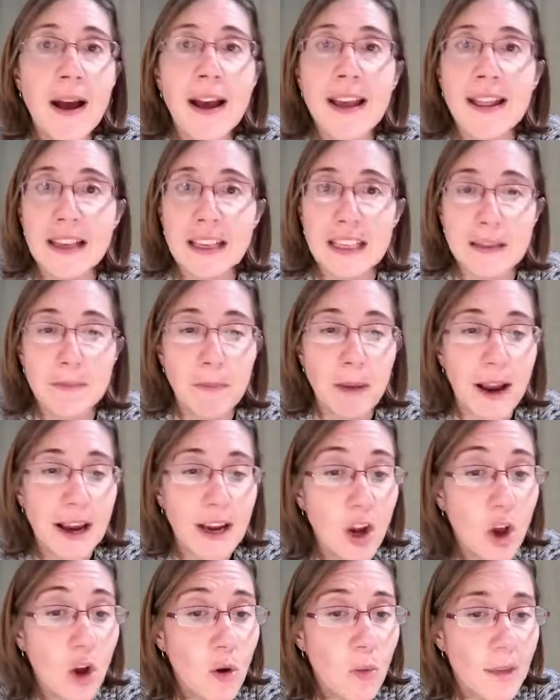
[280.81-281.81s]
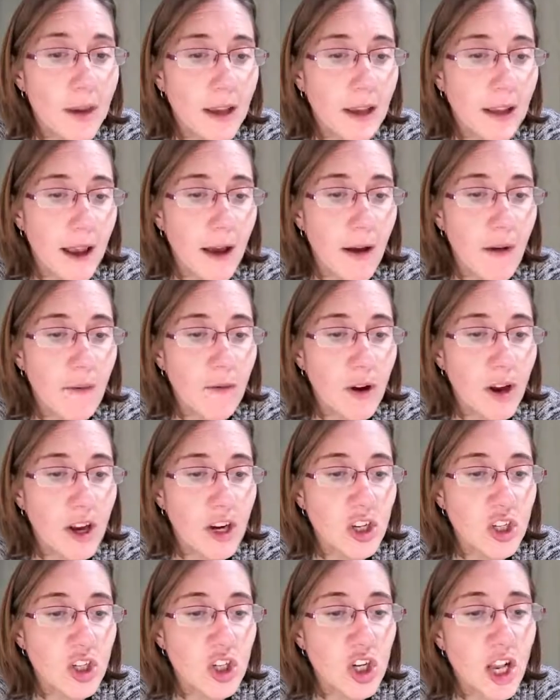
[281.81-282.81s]
by this binomial out
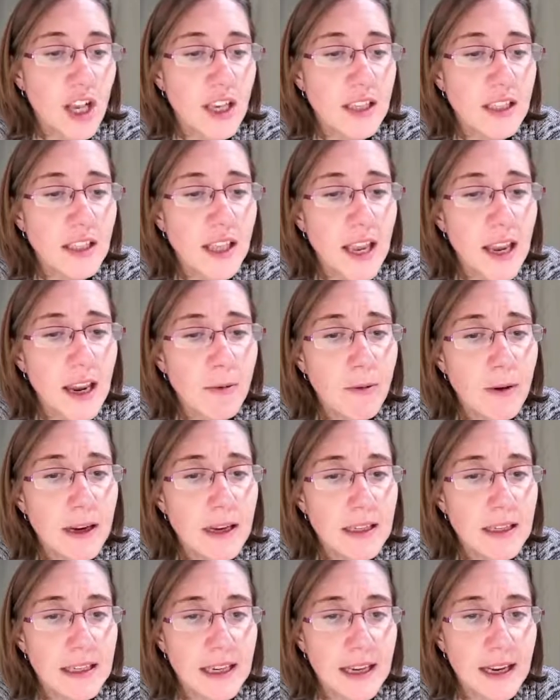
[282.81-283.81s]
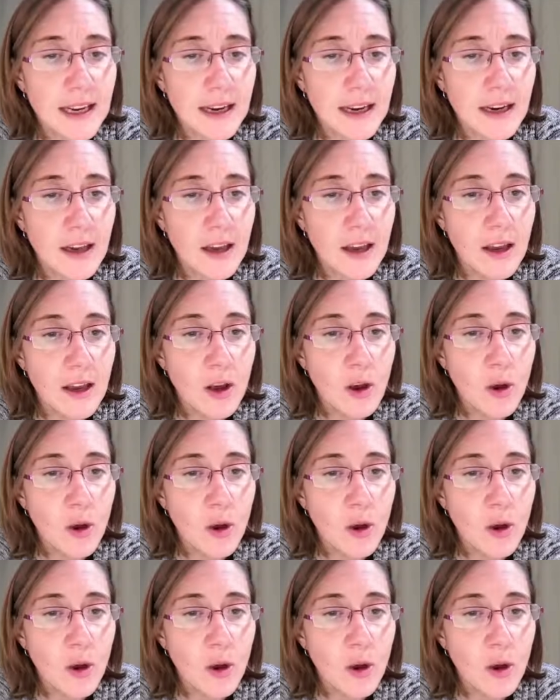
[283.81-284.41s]
front, just like we did